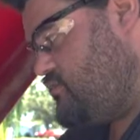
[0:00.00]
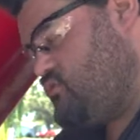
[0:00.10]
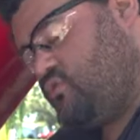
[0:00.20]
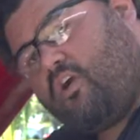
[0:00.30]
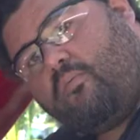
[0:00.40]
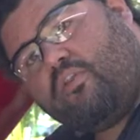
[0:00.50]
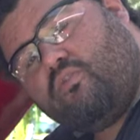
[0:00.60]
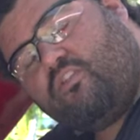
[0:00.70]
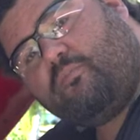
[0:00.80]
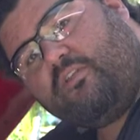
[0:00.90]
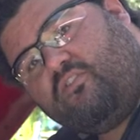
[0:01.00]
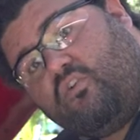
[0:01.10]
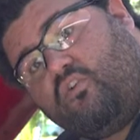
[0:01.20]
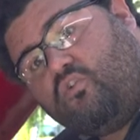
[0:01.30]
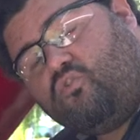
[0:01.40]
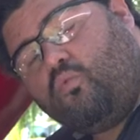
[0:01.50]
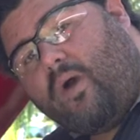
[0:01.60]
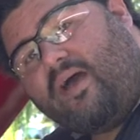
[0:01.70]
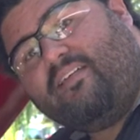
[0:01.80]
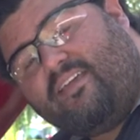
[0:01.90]
So the carburetor needs to be tuned
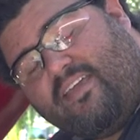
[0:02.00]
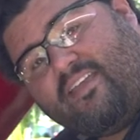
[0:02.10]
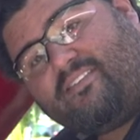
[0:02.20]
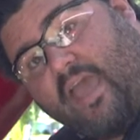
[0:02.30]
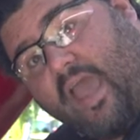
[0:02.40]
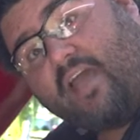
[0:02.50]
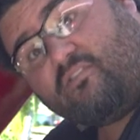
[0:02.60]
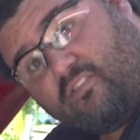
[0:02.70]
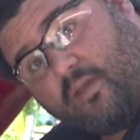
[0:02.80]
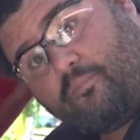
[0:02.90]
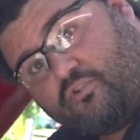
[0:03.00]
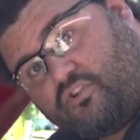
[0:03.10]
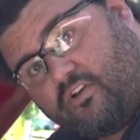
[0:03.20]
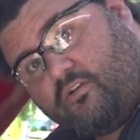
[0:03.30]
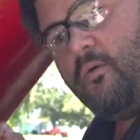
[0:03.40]
while it is at temperature.